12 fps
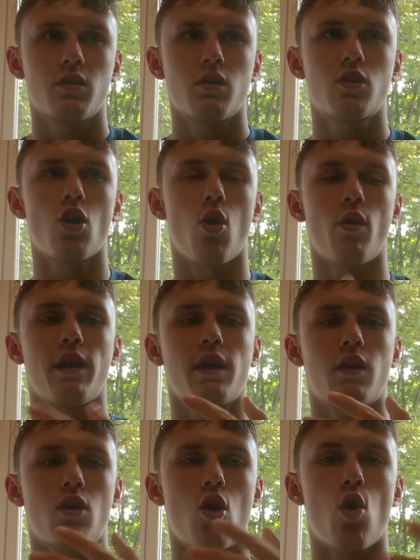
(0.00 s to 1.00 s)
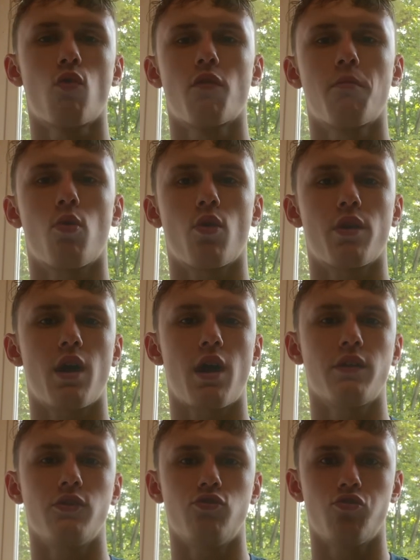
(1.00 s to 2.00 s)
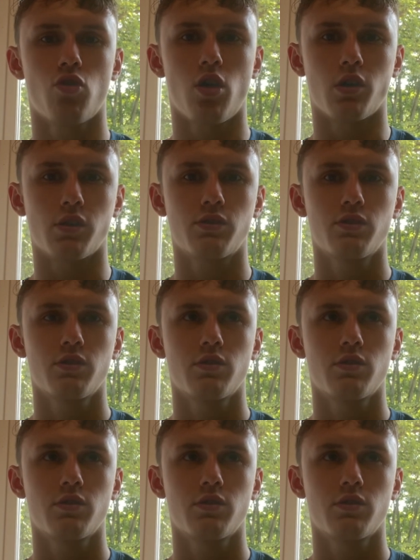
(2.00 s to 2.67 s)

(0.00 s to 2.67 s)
going overboard on these drugs,